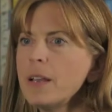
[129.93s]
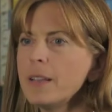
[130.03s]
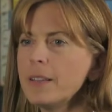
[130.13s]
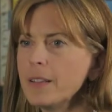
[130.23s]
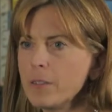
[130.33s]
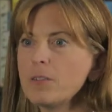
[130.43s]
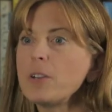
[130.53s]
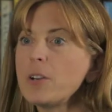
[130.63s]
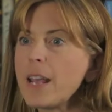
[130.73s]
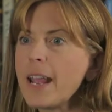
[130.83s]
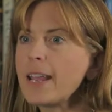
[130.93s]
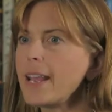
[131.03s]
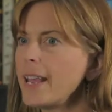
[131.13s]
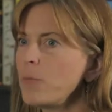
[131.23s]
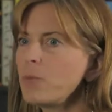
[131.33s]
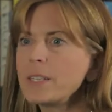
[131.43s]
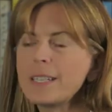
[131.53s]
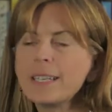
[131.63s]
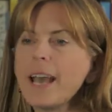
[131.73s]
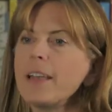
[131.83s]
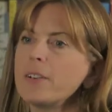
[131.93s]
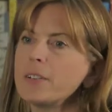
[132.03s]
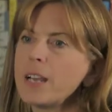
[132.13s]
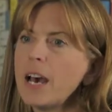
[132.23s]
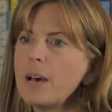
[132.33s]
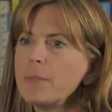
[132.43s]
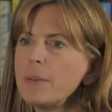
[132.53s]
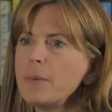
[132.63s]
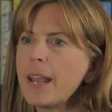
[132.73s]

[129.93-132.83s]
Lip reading: that they're learning can work together to help them